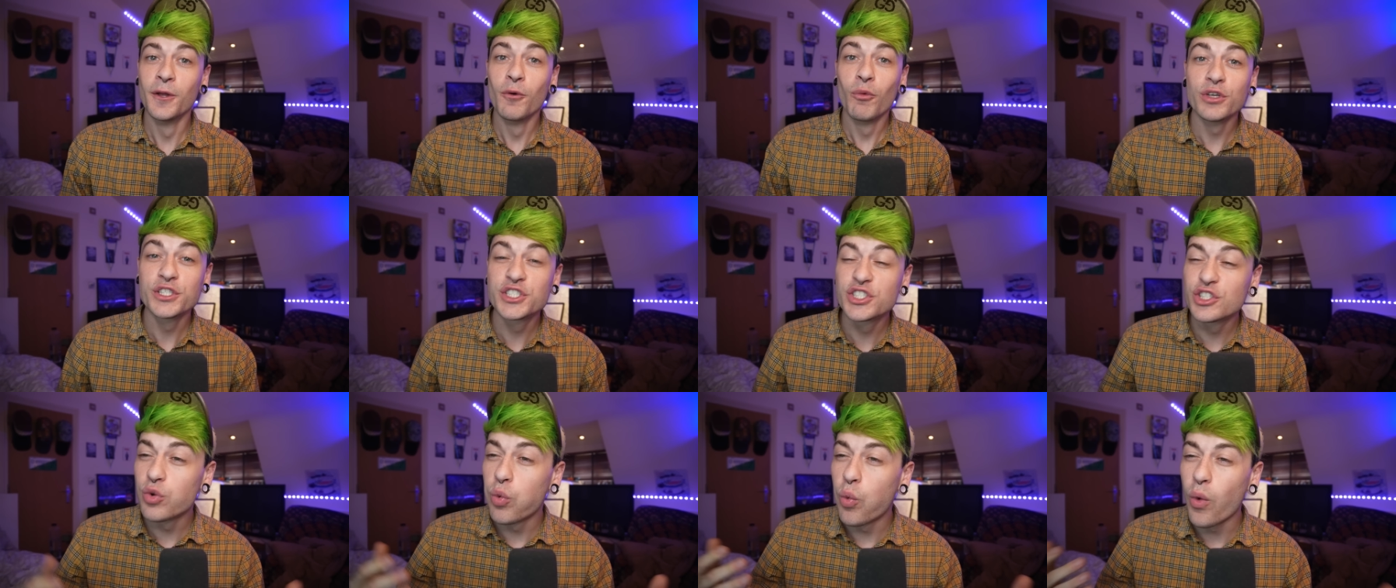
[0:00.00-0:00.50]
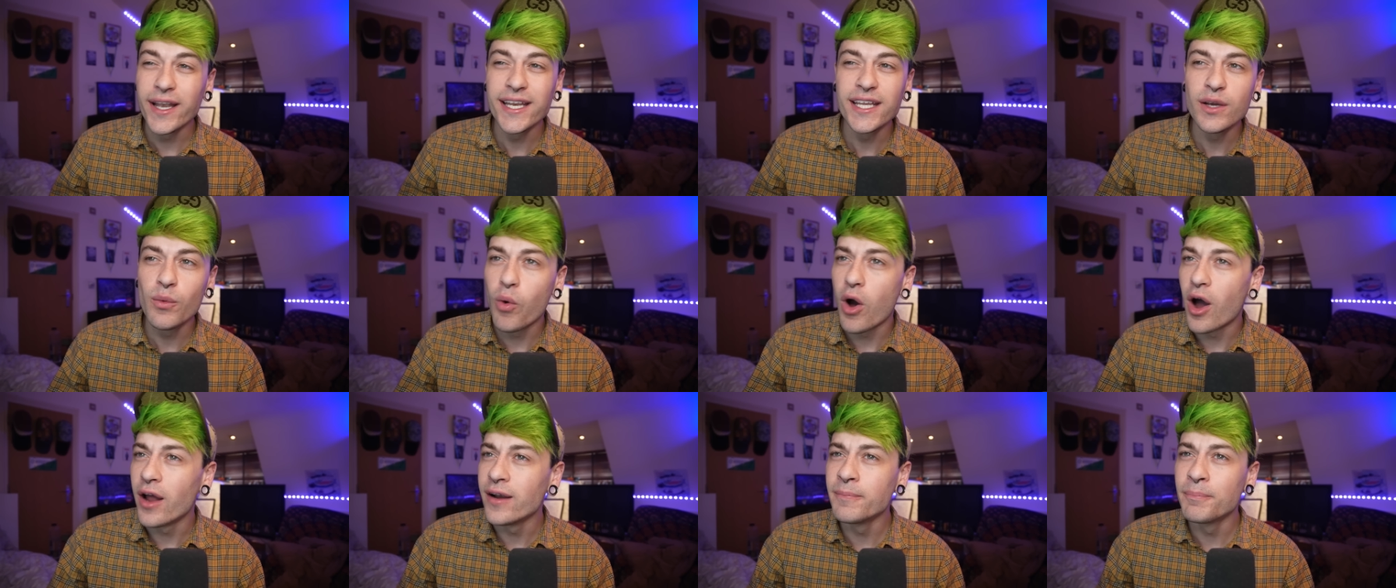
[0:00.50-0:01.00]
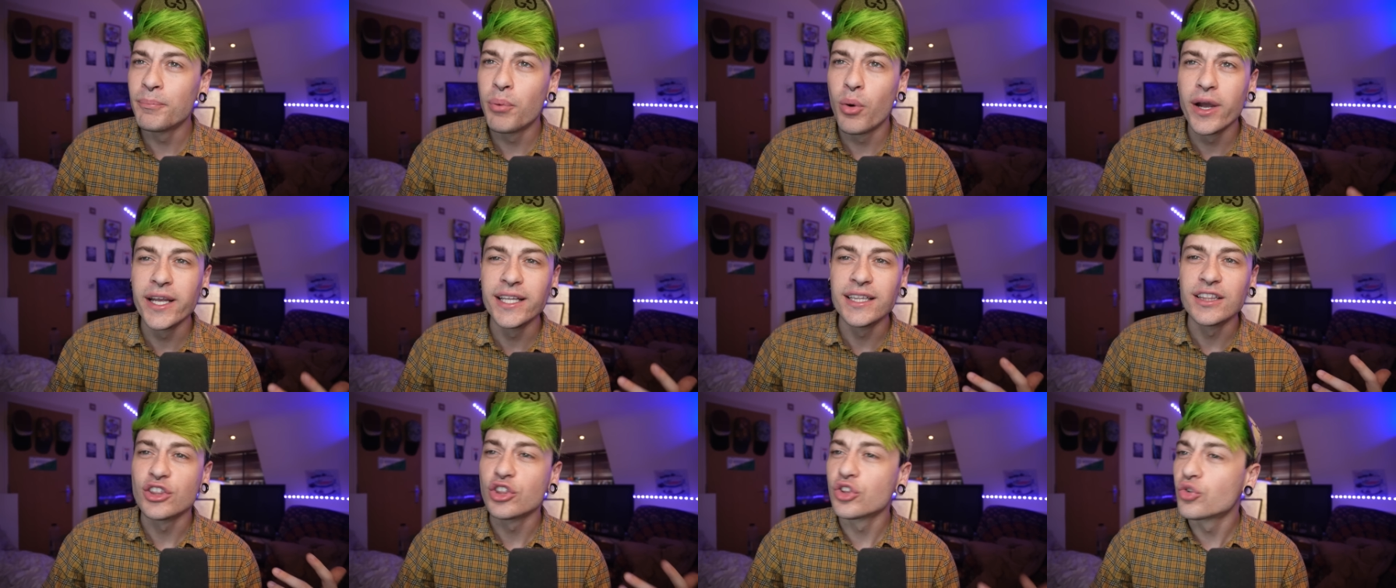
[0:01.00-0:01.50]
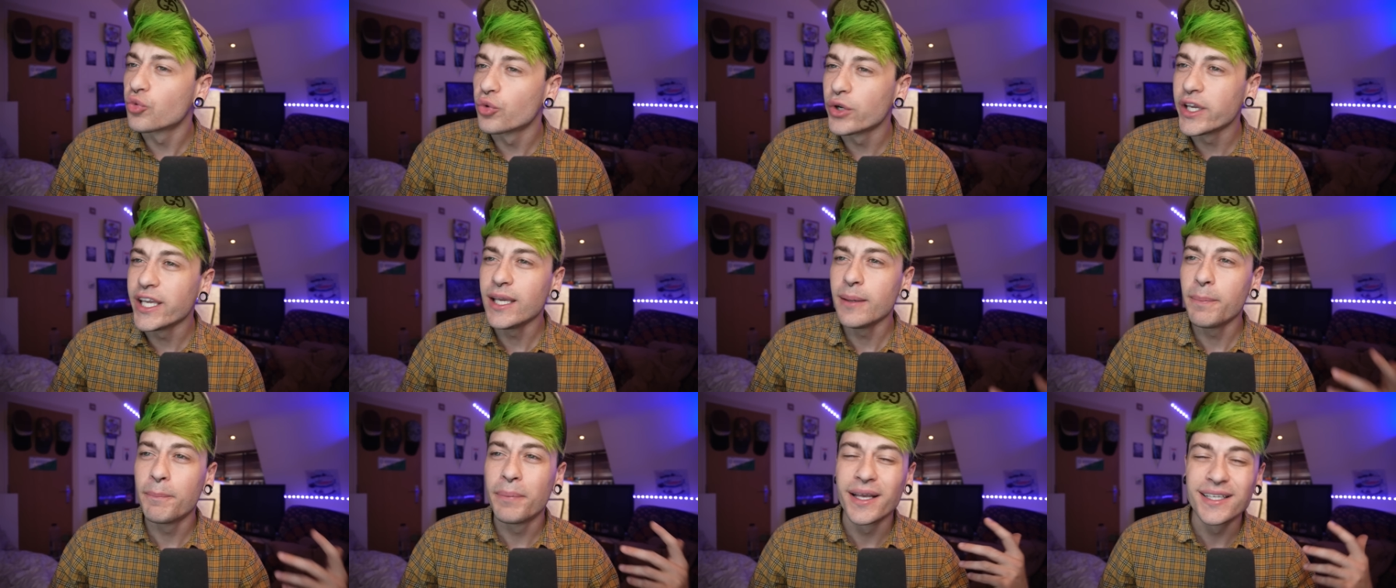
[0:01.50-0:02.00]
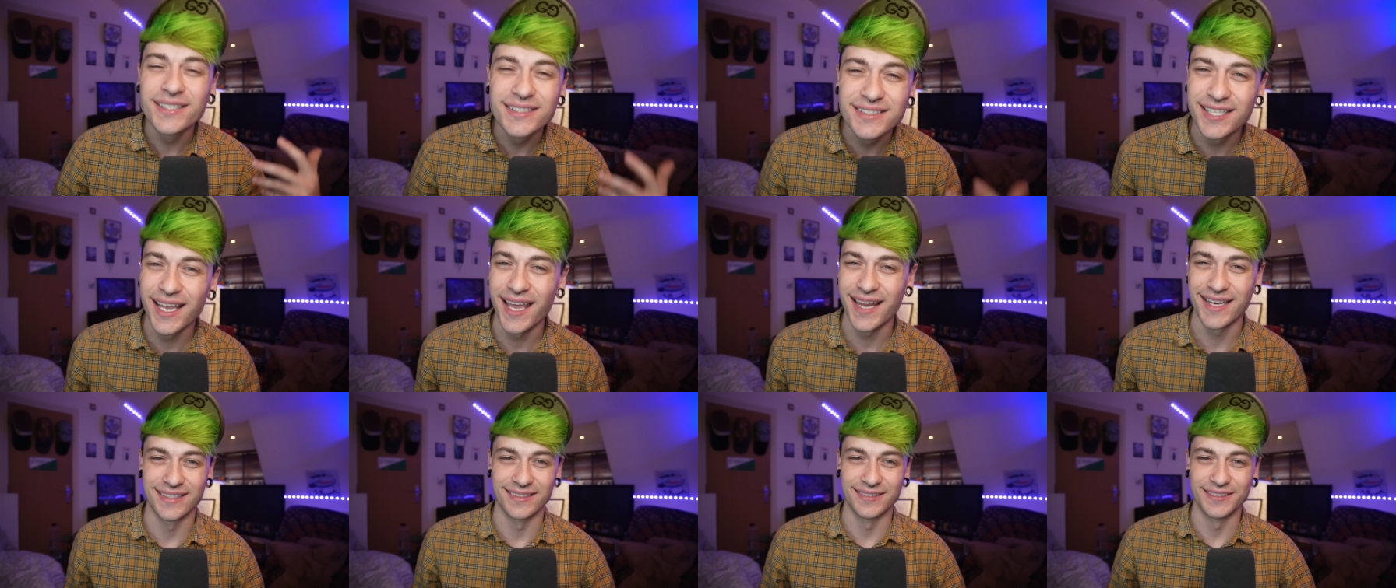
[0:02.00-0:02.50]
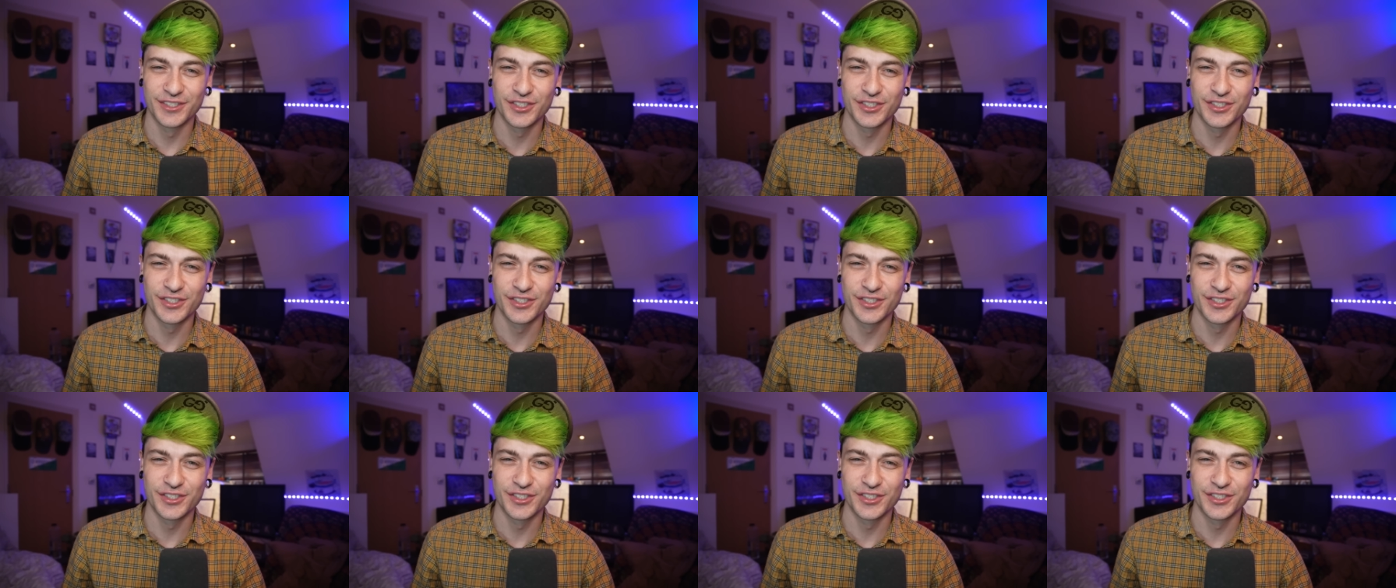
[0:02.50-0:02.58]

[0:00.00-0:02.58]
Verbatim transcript: was twenty-one point three percent.